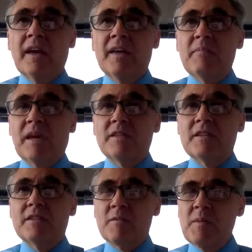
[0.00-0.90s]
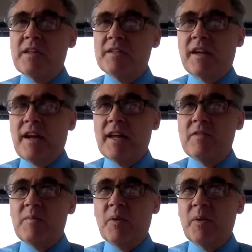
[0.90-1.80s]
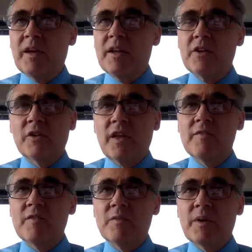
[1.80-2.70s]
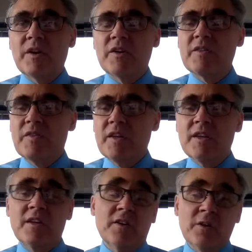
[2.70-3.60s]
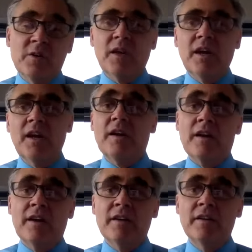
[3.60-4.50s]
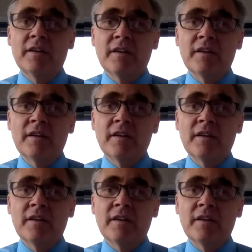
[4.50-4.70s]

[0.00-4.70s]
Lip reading: And because to me, that's a kind of a point in your life of where you're defeated and you don't care and